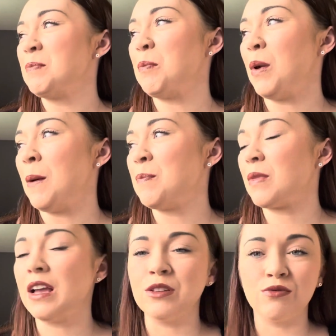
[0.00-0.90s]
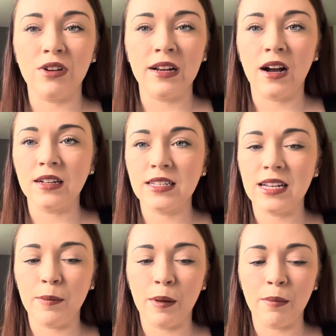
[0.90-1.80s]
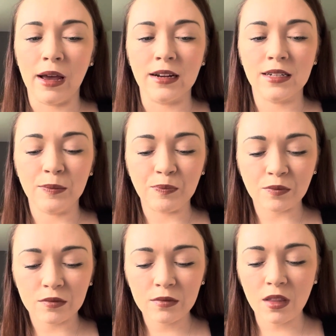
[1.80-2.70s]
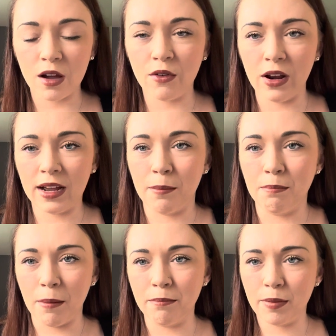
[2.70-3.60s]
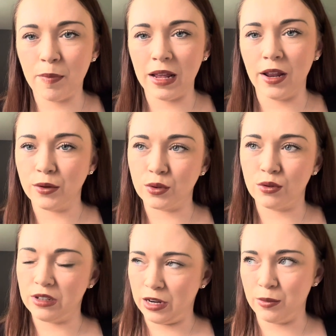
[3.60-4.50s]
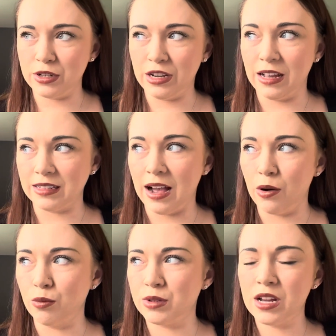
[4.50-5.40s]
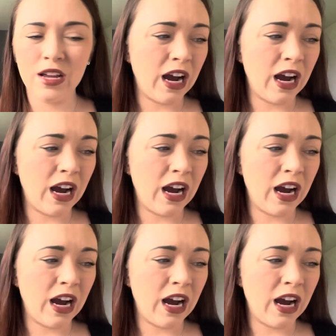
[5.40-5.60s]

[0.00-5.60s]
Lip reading: But it's really hard to sleep in bed. I've got like a bump pillow sort of thing, which has helped.